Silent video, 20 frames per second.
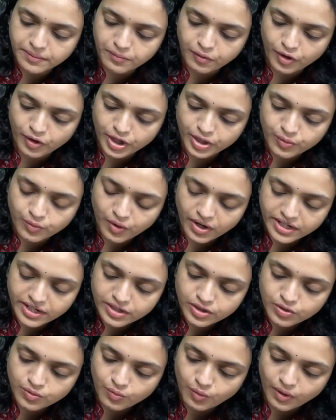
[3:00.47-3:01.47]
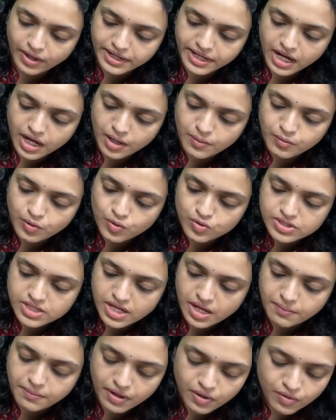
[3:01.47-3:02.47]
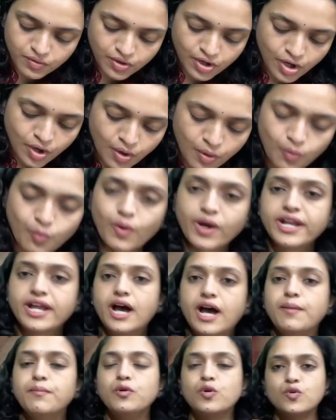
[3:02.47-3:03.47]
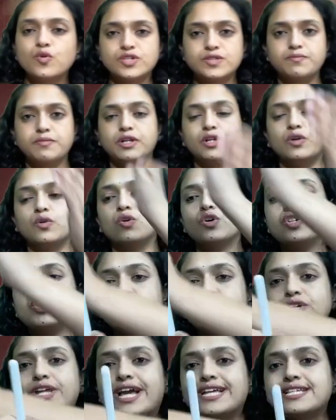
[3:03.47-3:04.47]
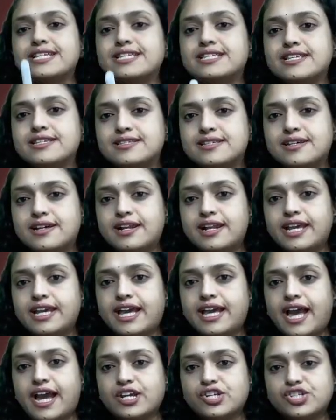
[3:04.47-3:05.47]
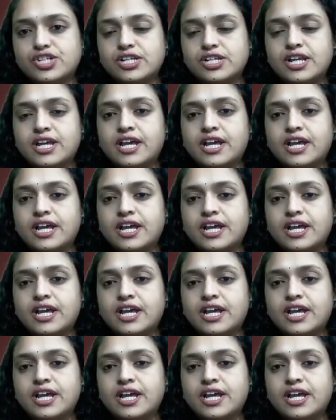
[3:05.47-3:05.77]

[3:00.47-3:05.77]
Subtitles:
point. One arm goes above, one arm goes below. So it has a scissor-like action.